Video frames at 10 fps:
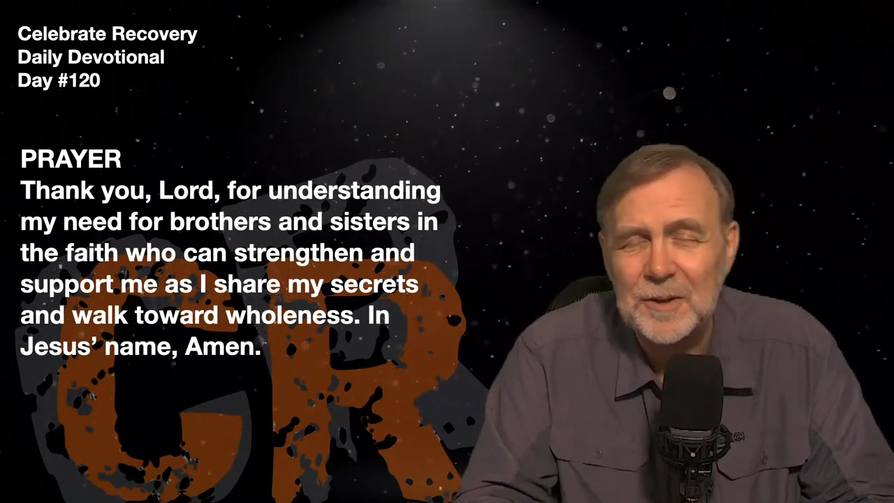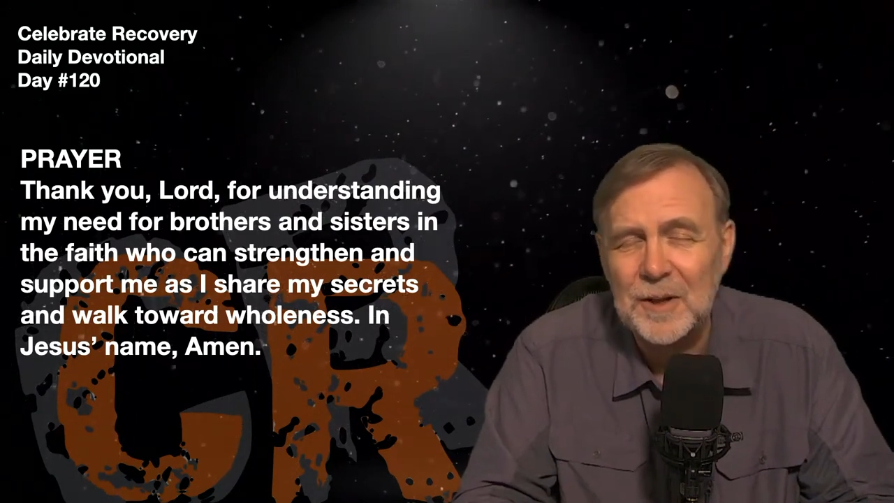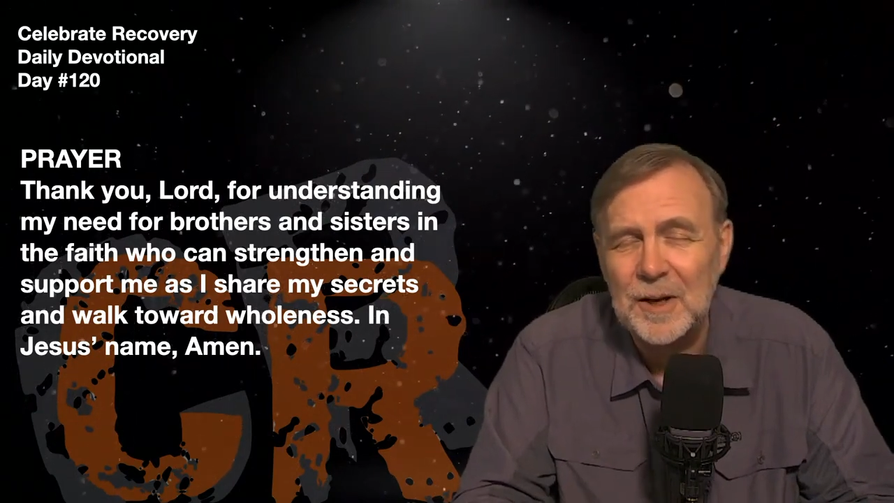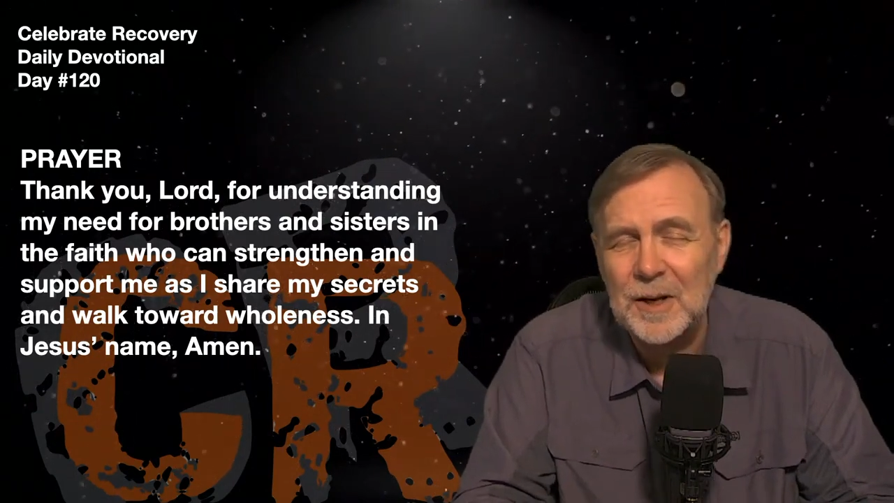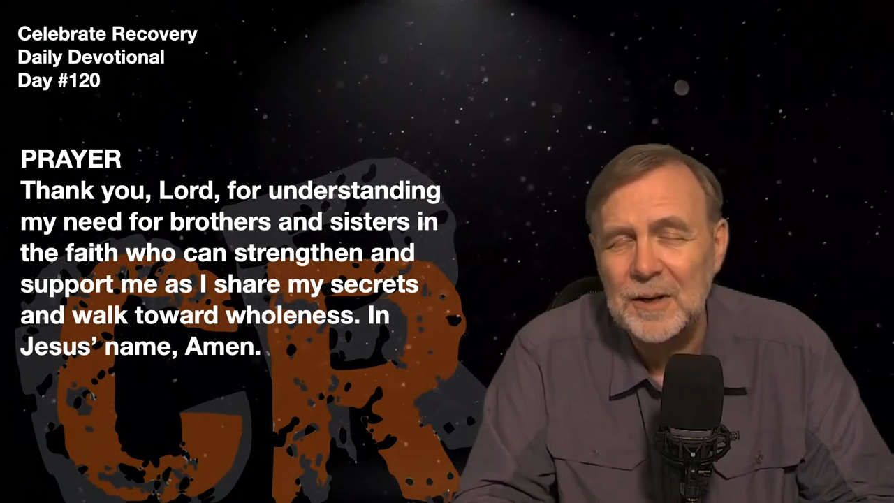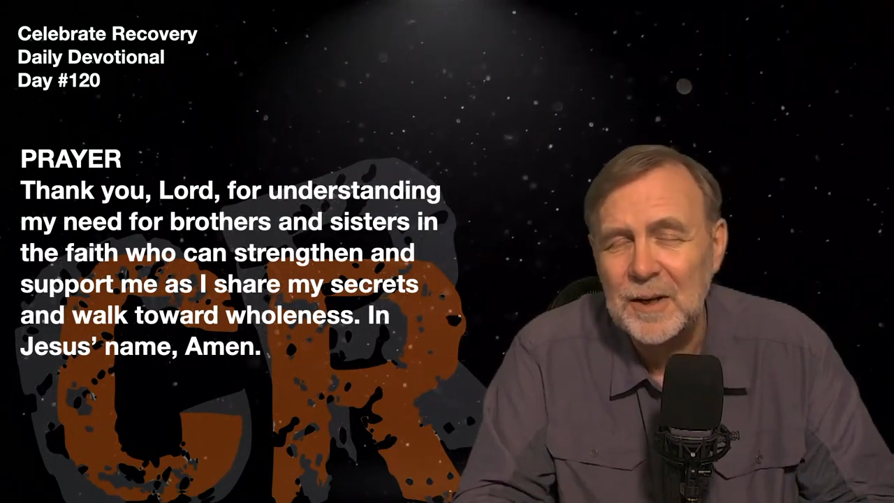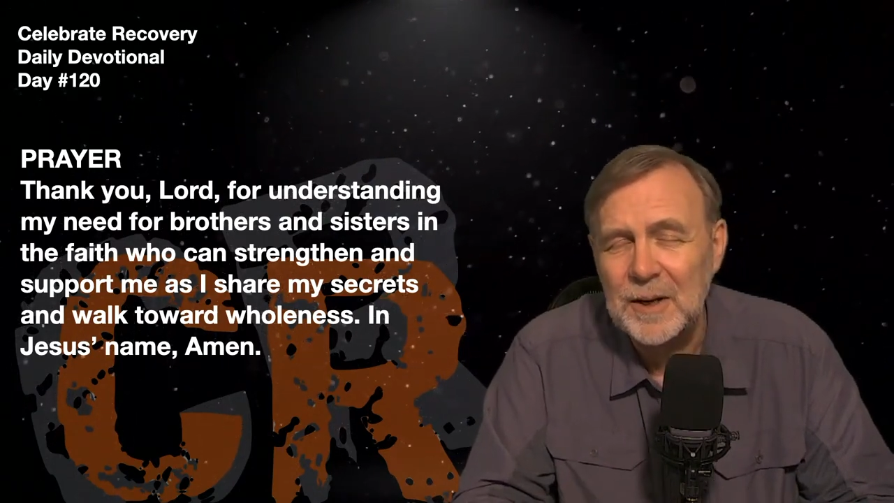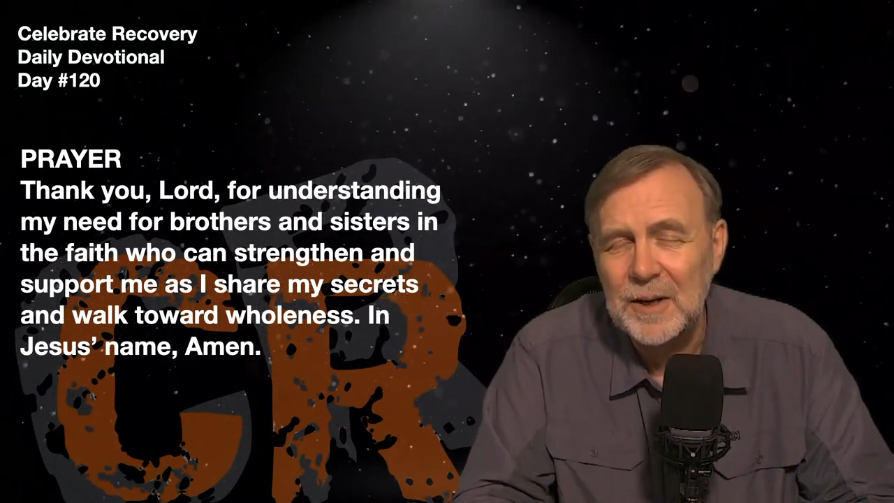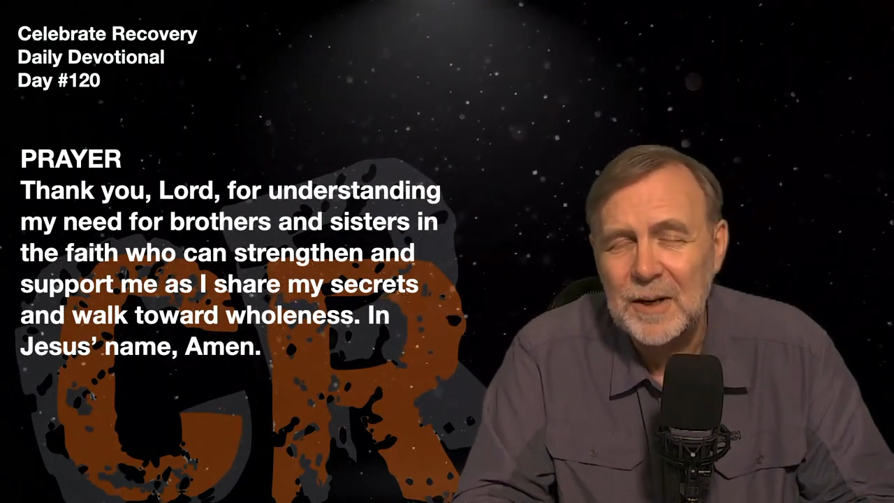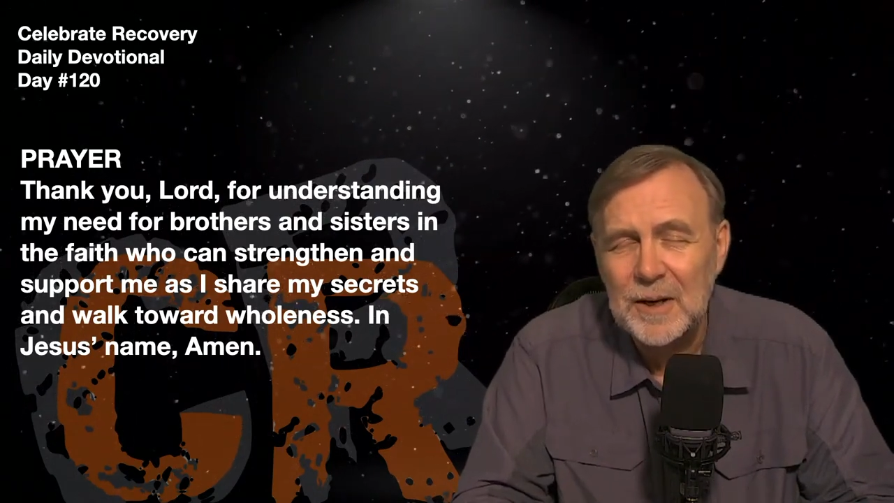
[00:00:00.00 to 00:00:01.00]
that
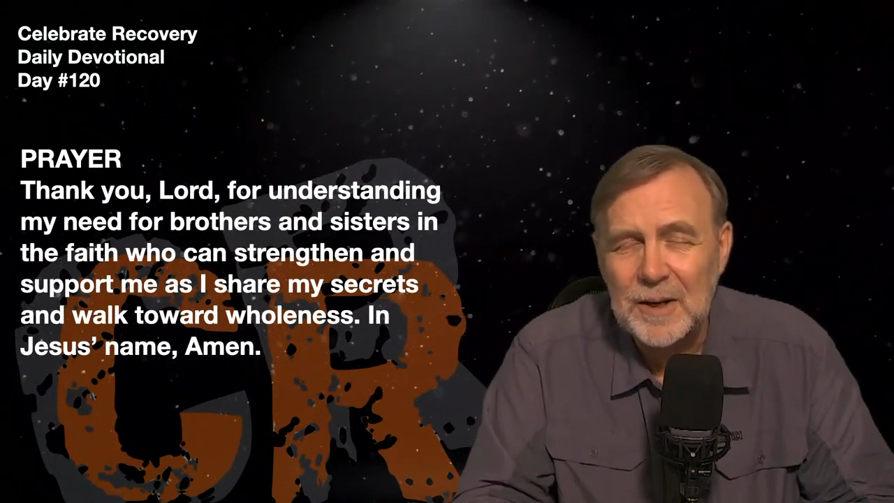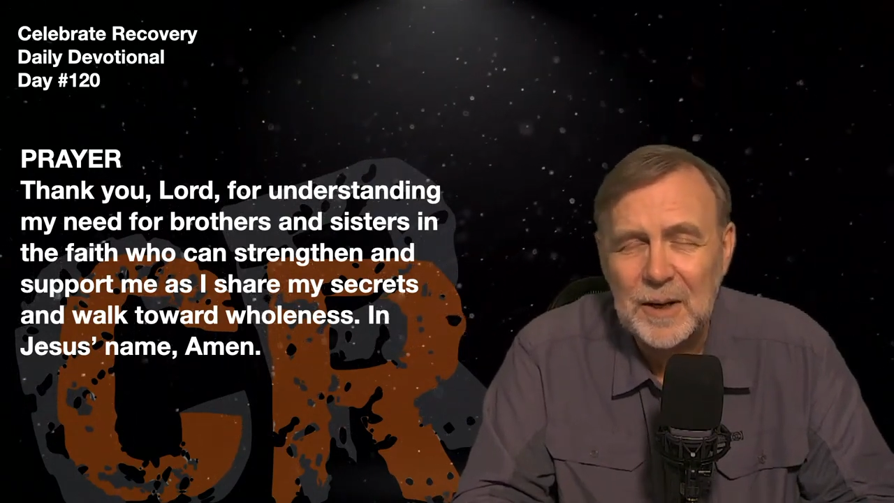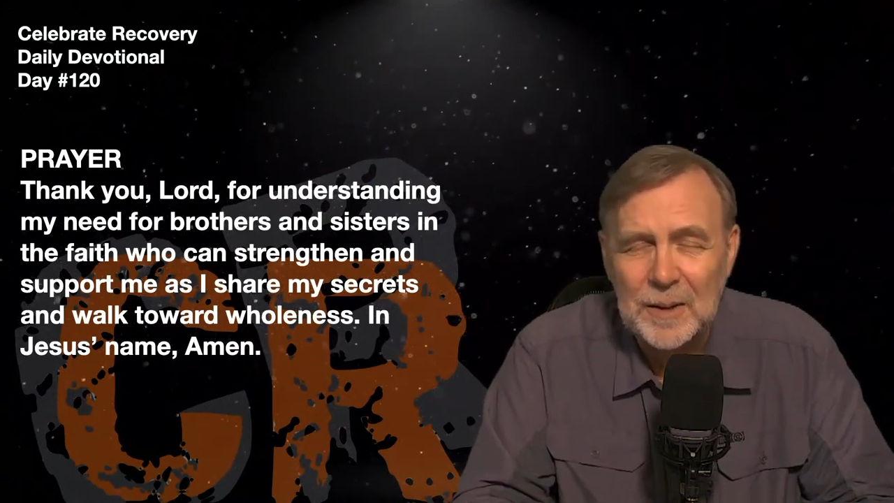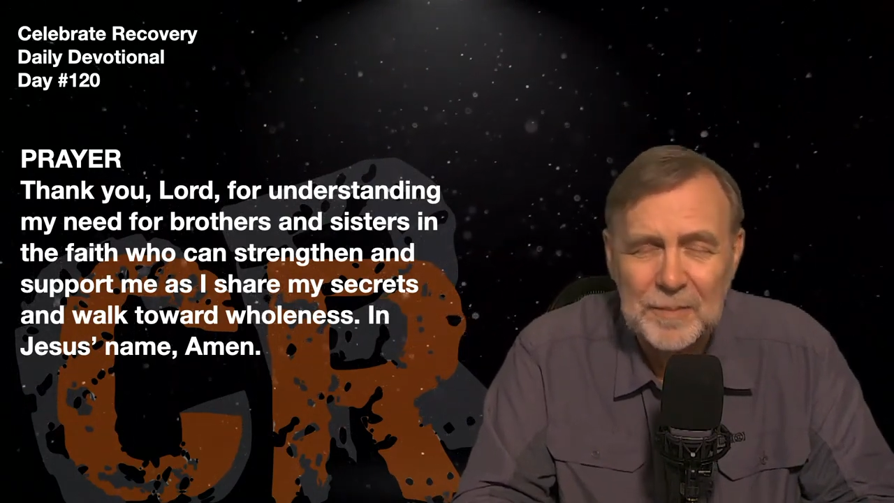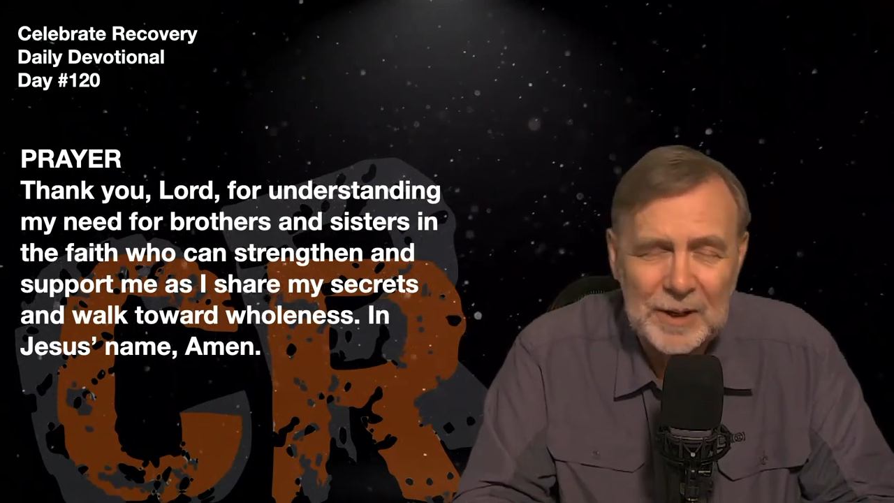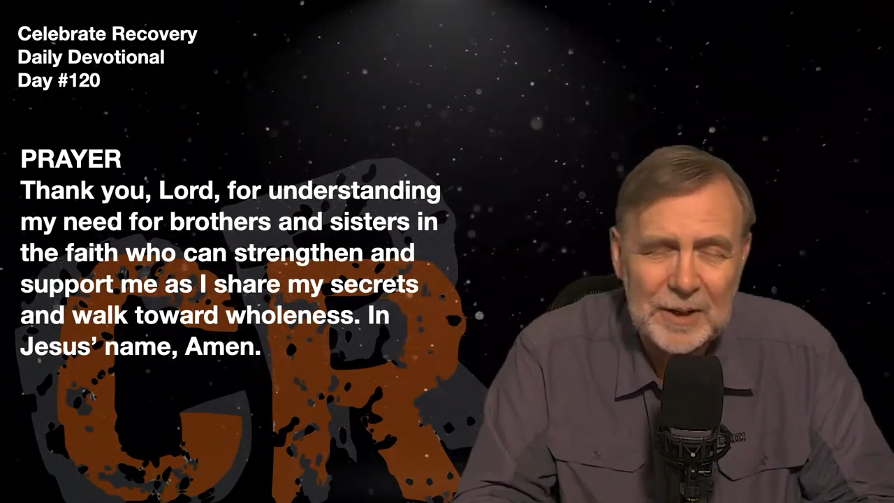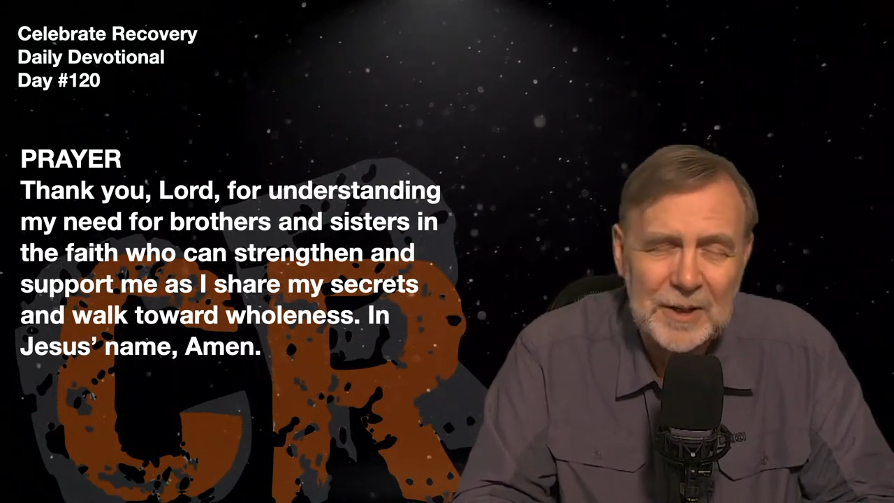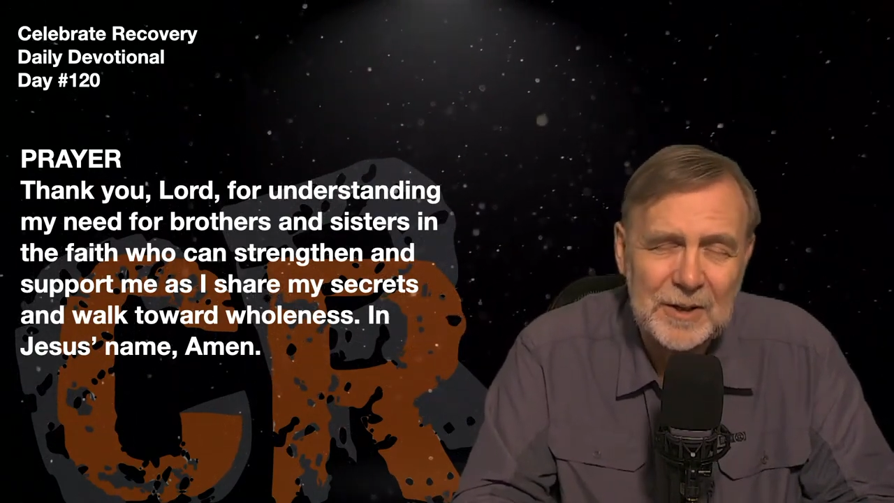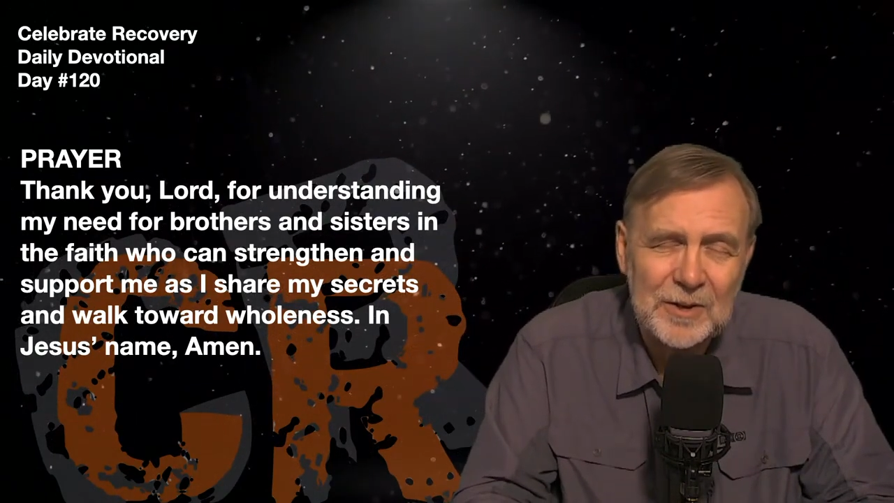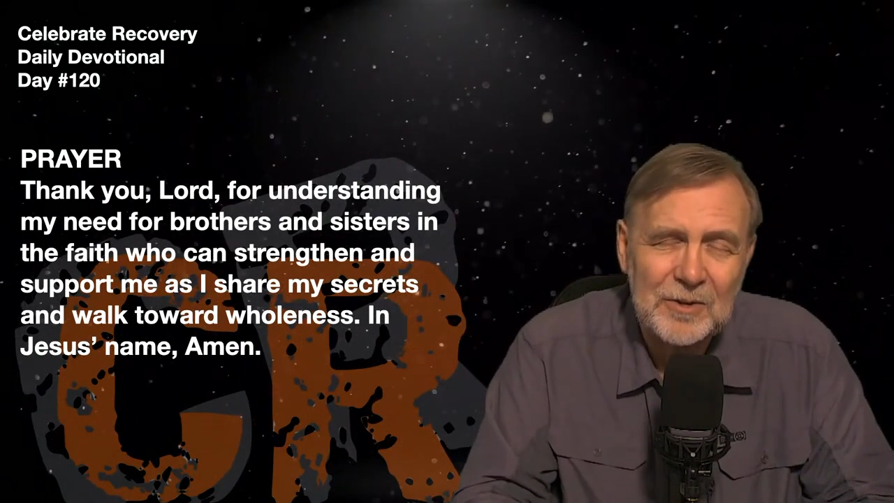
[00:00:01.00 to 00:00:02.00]

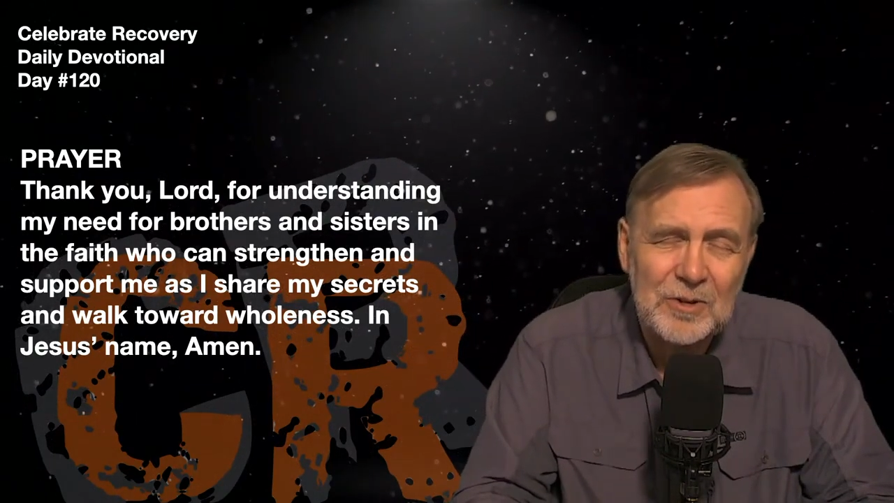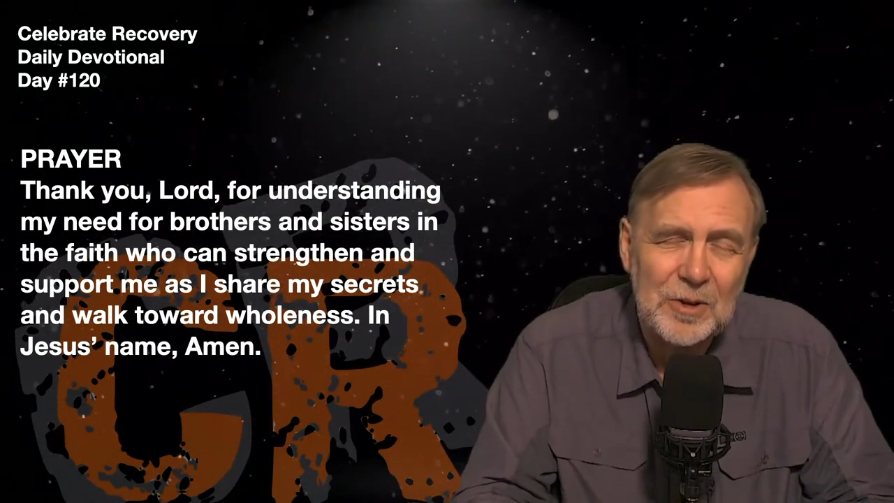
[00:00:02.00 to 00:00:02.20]
bind us.